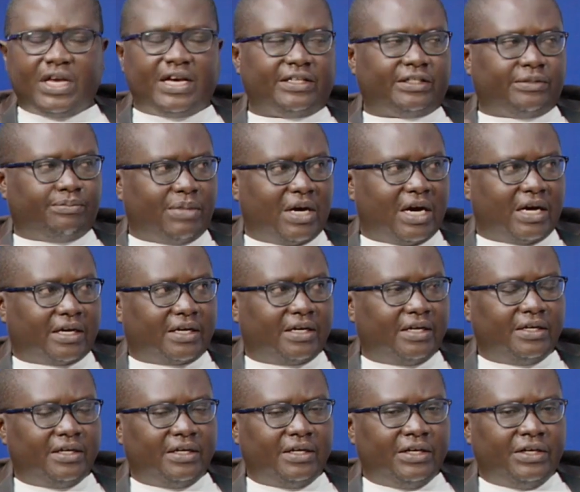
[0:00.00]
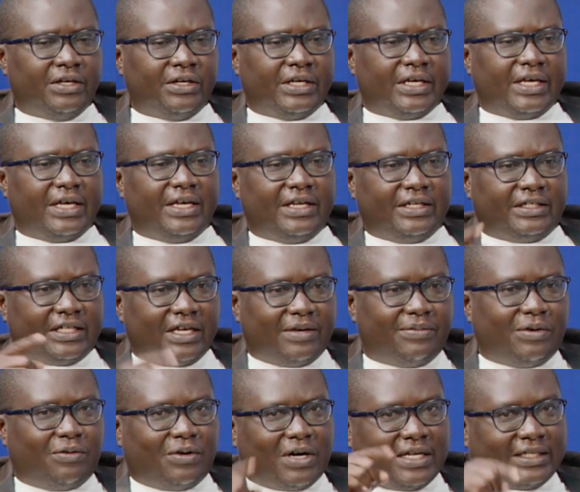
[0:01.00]
years back,
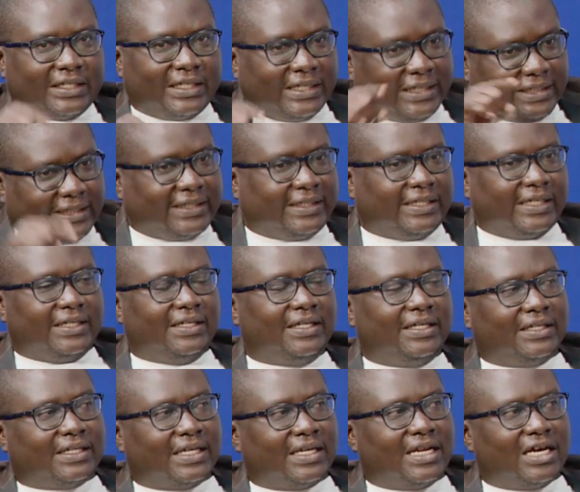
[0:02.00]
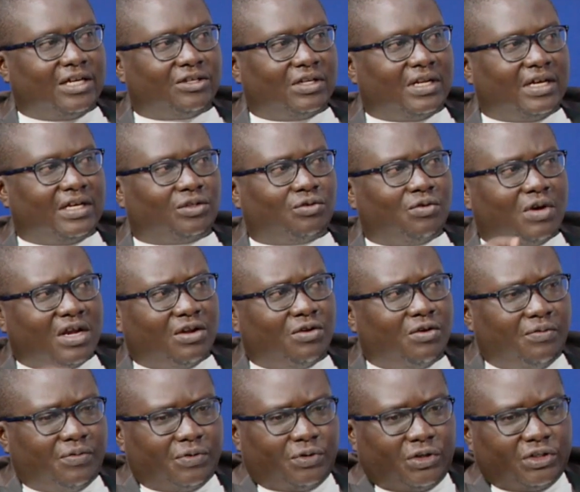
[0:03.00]
Entebbe was listed internationally as one
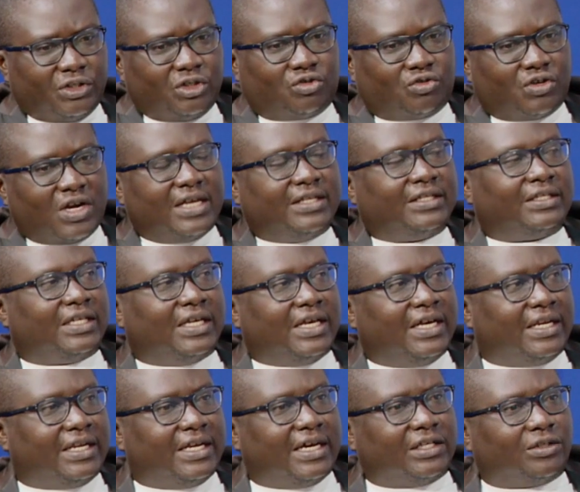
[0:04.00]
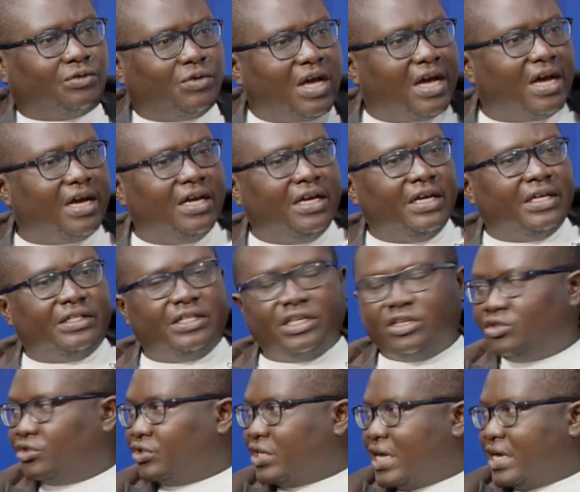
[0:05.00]
of those transit areas where
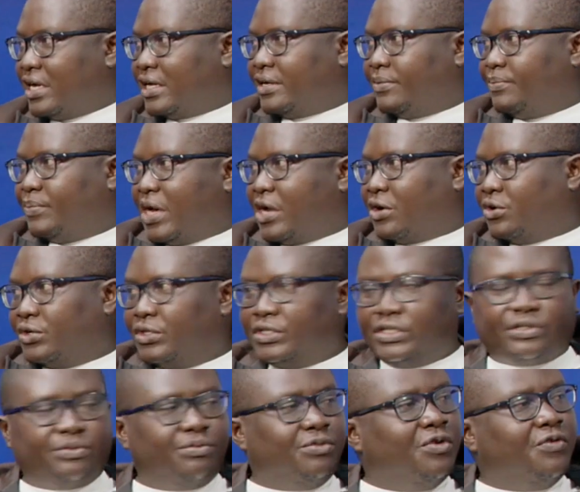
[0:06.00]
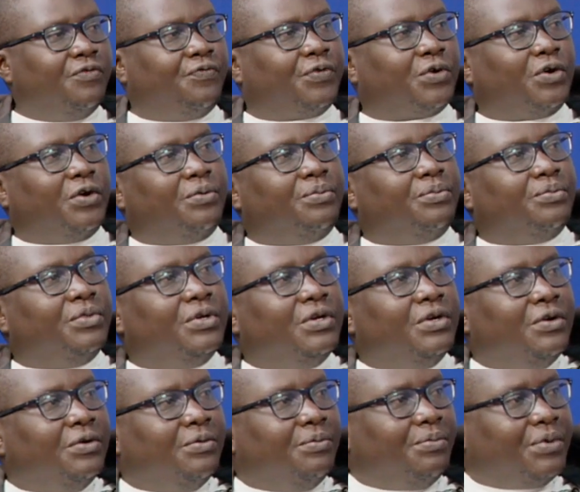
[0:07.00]
the drug barons move from
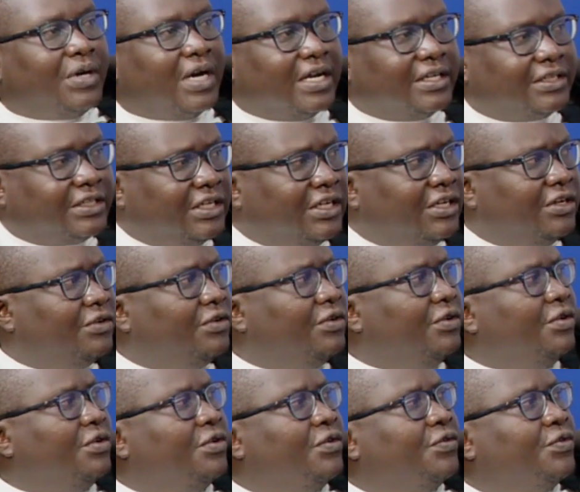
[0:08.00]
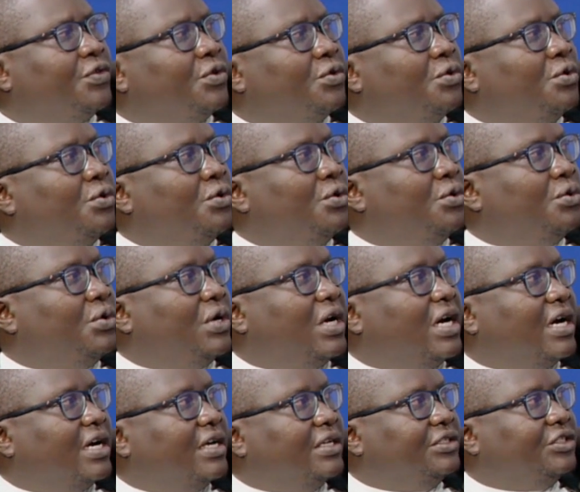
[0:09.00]
Brazil through
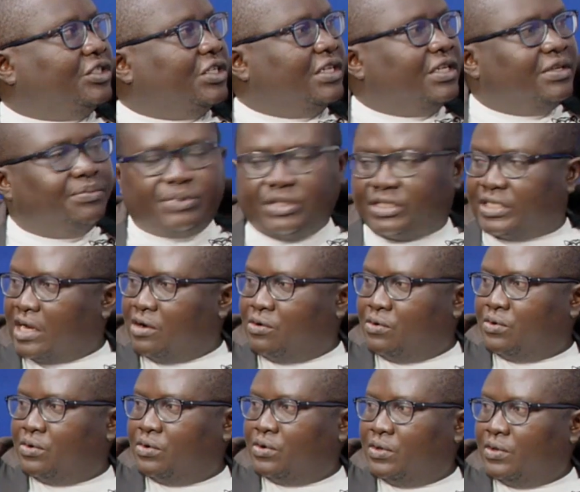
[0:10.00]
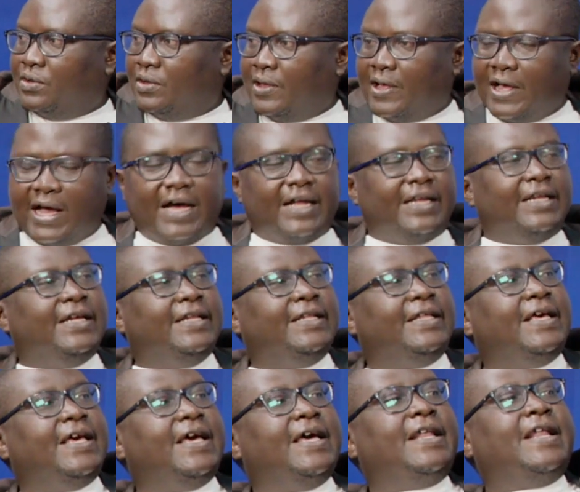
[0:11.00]
Guinea-Bissau, and then
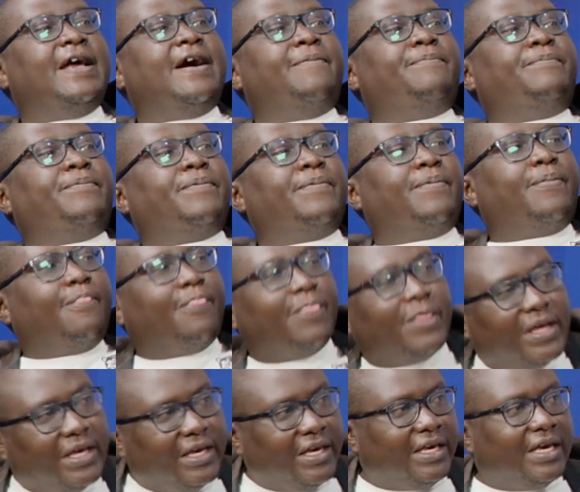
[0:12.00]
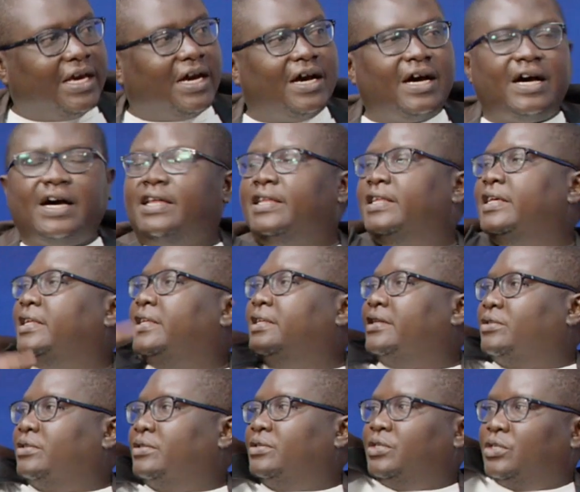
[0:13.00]
they end up here and
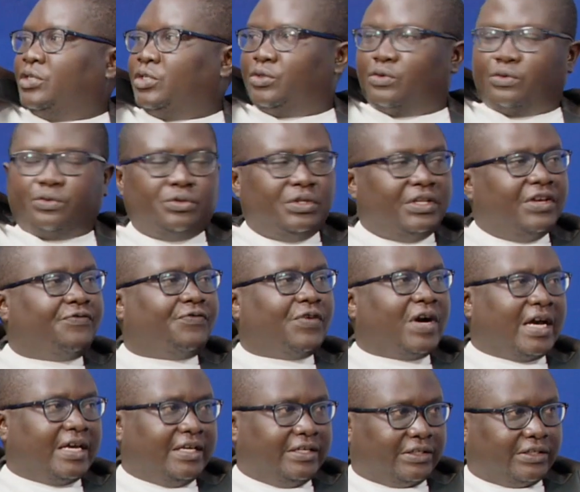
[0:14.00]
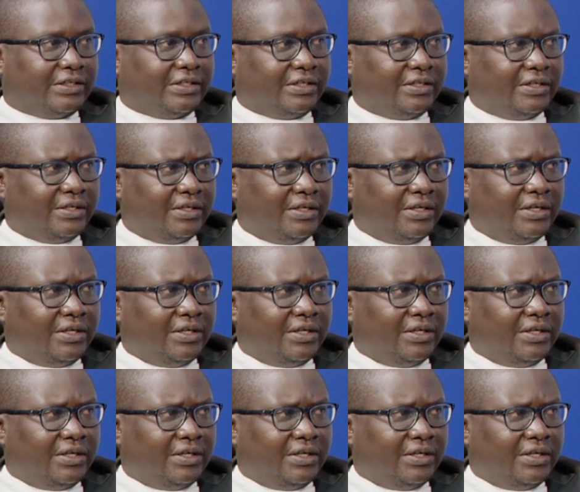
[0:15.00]
then to the Far East.